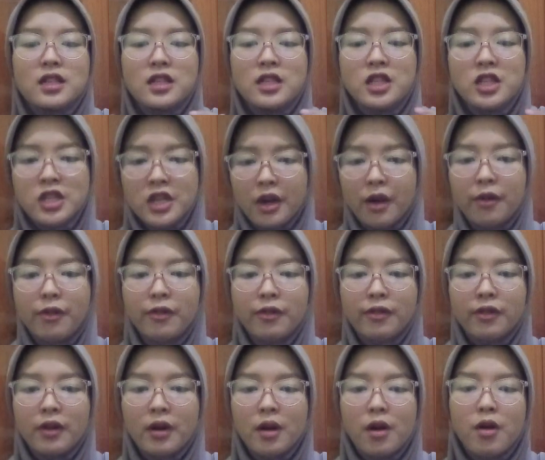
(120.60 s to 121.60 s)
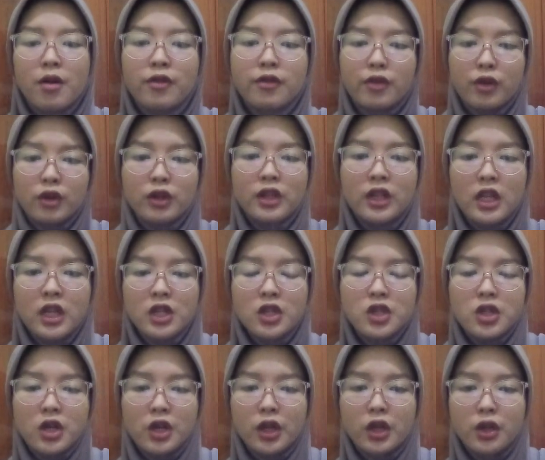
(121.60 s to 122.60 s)
shift for
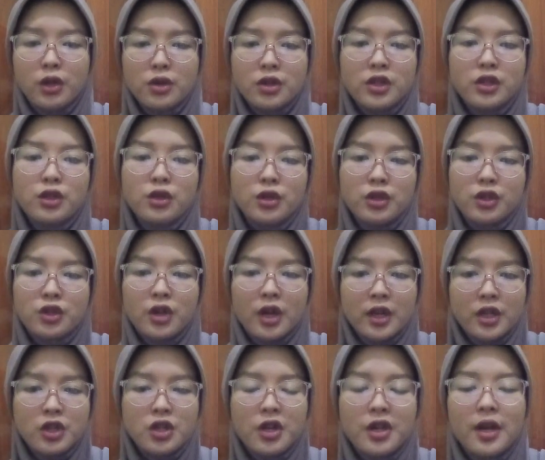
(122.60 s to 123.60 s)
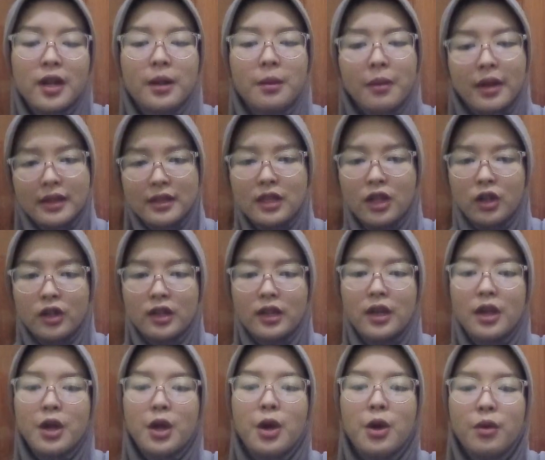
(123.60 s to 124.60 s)
teacher used to traditional method.
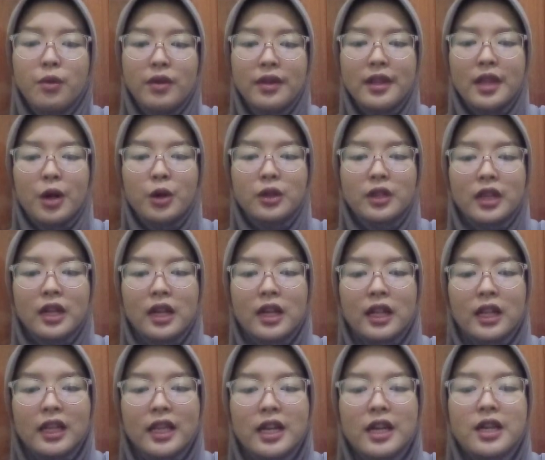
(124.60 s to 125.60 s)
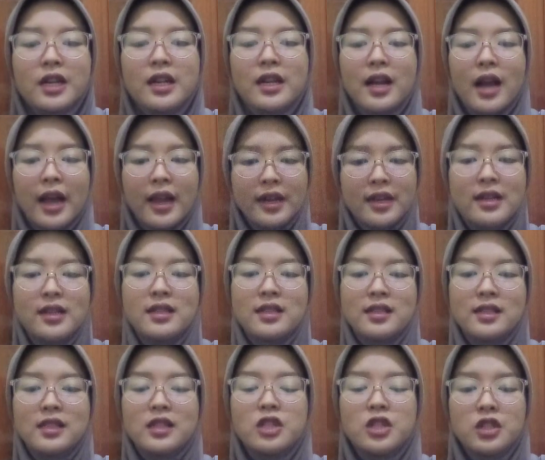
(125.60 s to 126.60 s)
Without clear
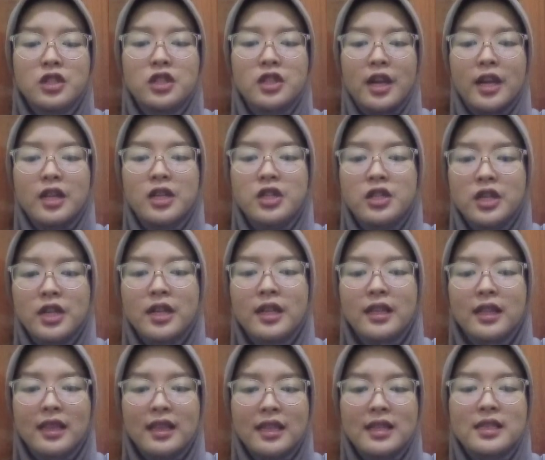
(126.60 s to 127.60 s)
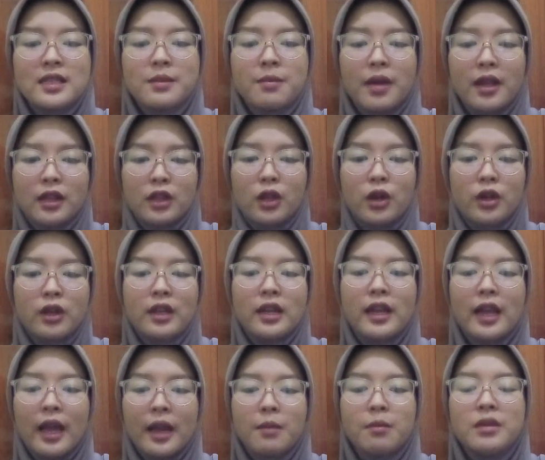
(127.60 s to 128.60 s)
guidance, changing this method
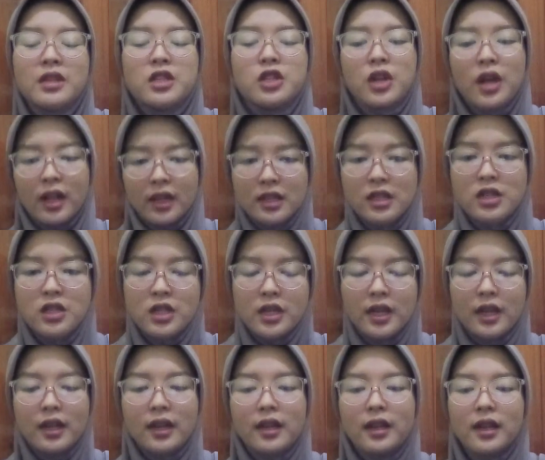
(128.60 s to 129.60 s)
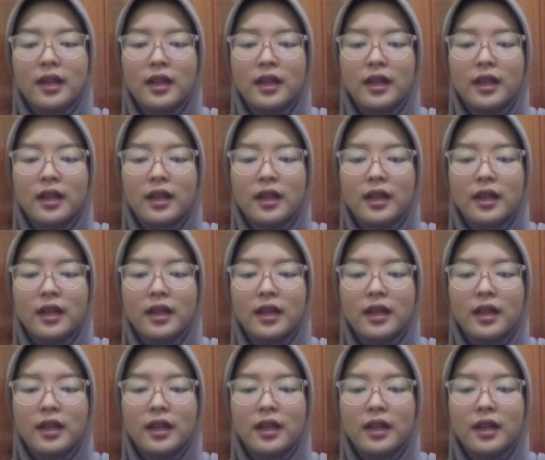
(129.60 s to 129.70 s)
can be challenging.